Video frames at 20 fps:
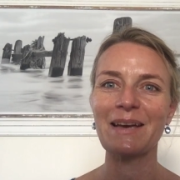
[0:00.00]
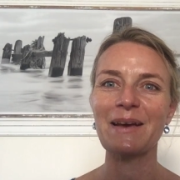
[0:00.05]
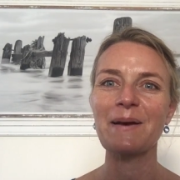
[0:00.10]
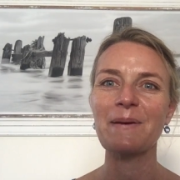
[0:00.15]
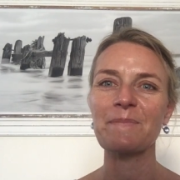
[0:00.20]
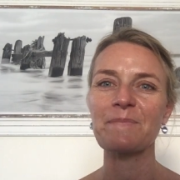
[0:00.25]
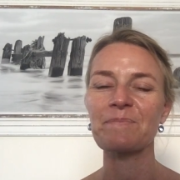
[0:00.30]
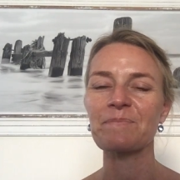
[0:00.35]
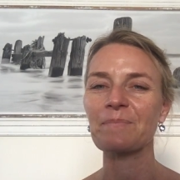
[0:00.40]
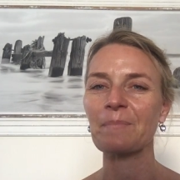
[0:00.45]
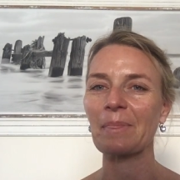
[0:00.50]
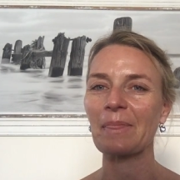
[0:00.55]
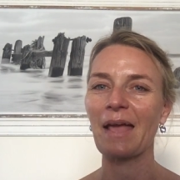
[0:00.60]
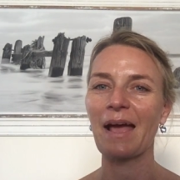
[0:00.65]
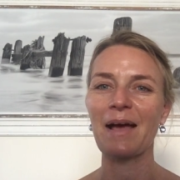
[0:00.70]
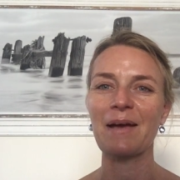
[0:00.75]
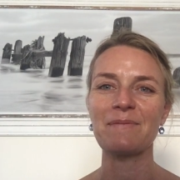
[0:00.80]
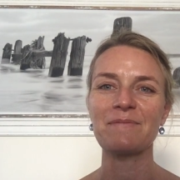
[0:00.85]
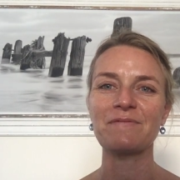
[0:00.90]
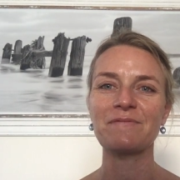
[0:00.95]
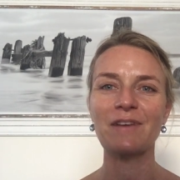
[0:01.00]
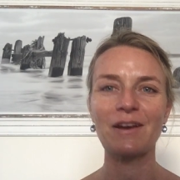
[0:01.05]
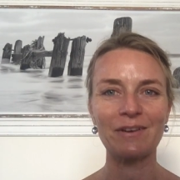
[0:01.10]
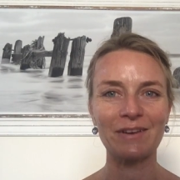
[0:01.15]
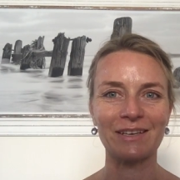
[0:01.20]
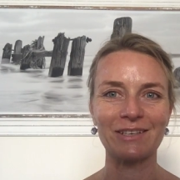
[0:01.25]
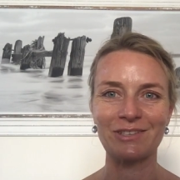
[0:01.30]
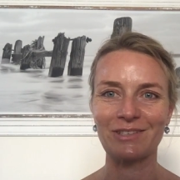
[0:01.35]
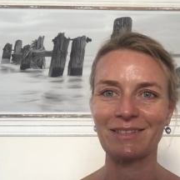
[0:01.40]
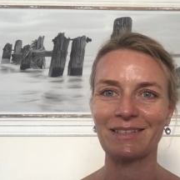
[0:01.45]
Um, I'm
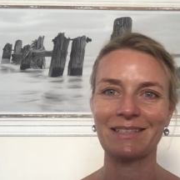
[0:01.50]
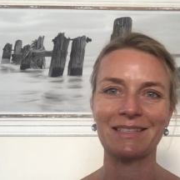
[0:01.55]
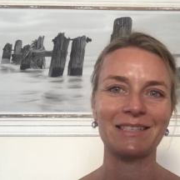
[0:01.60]
very interested